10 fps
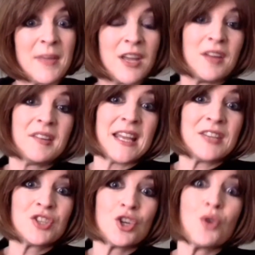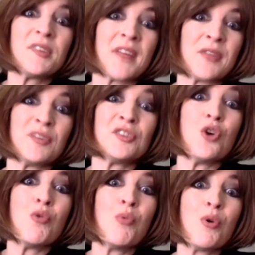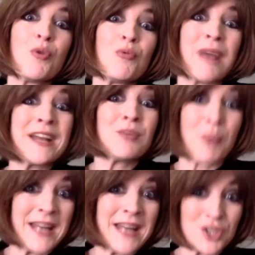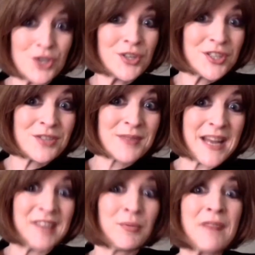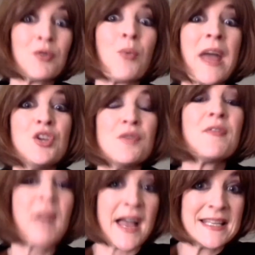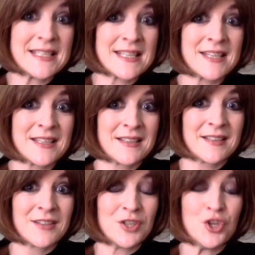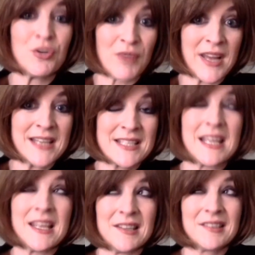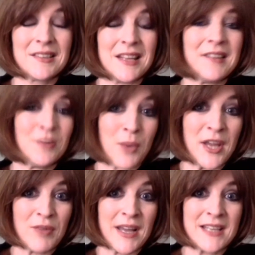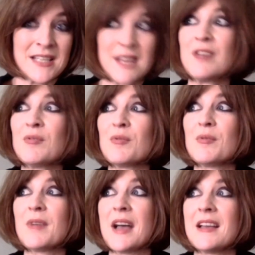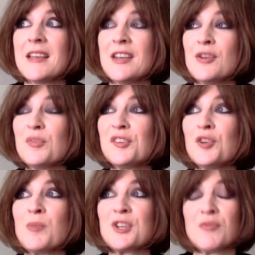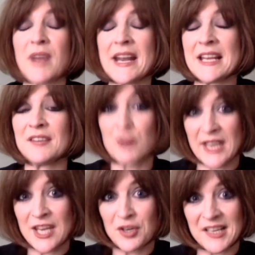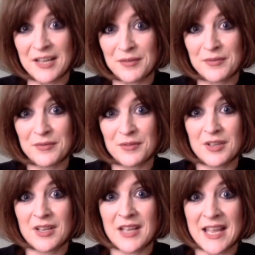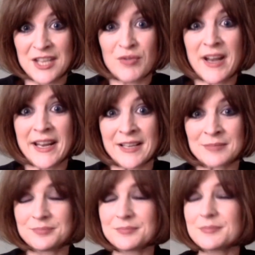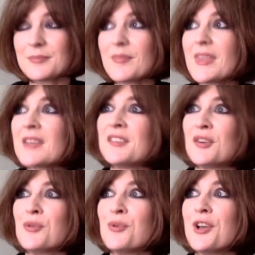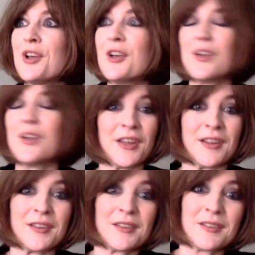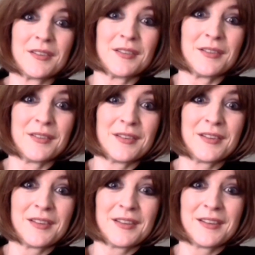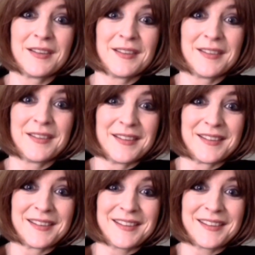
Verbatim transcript: because it shows that there's no right way to do it. It's whatever way you find you can write is the way you write. I think, you know, so much of writing is tricking yourself into writing. It feels like you should be hosting like a dramaturgy fight night